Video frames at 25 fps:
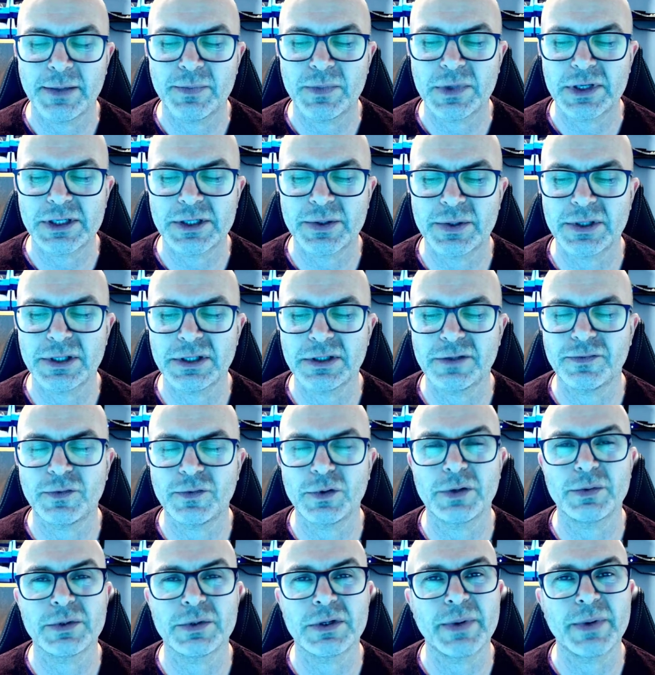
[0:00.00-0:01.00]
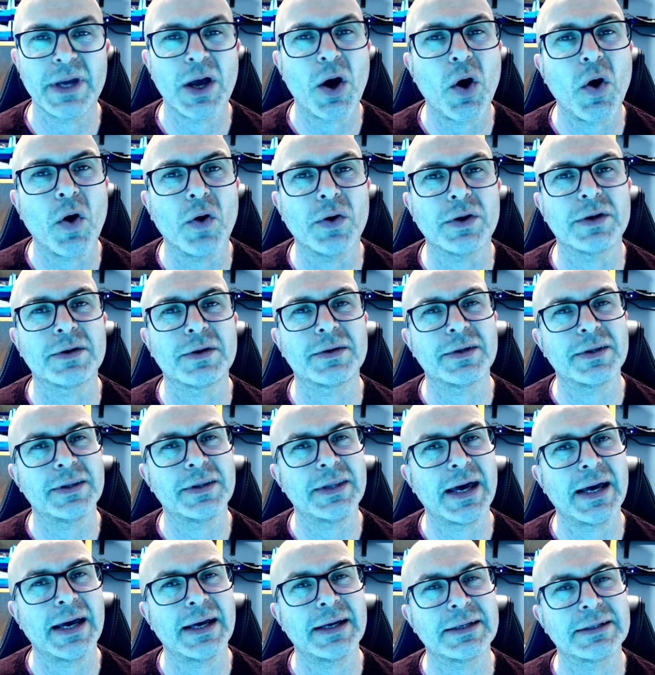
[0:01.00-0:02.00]
So I just thought it was a bit odd that
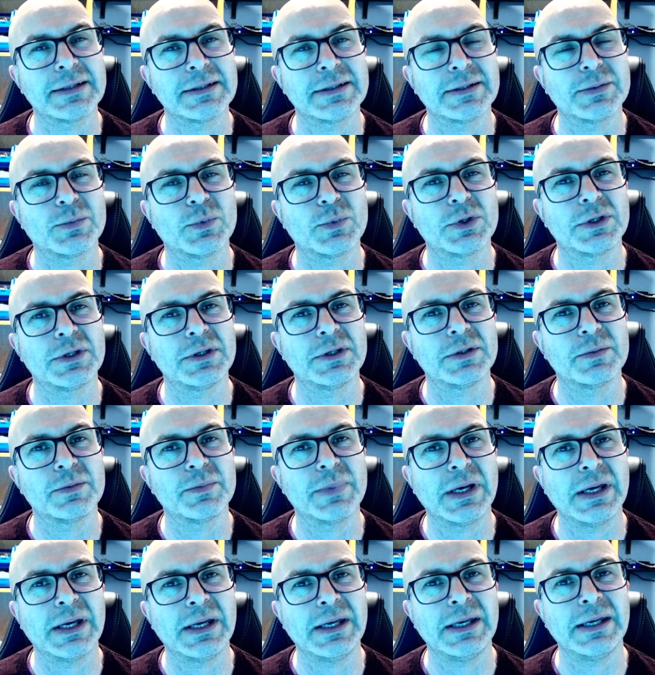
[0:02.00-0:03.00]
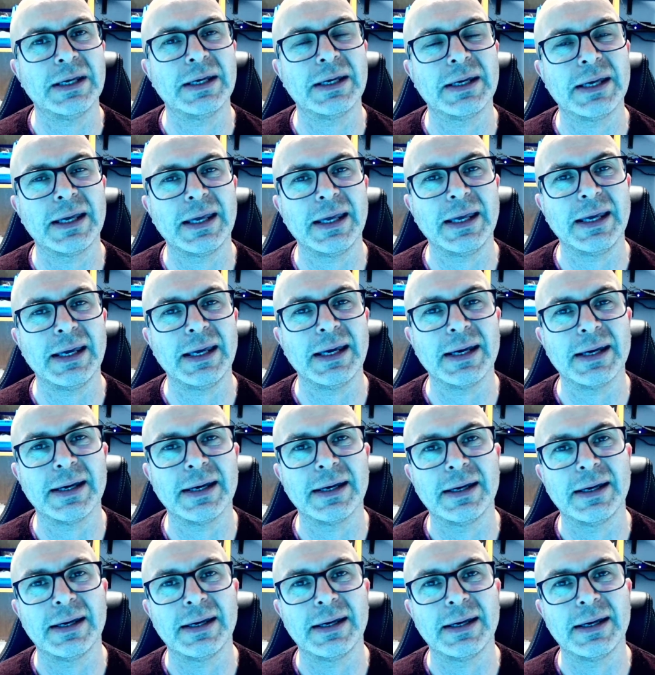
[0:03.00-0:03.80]
that wouldn't be here,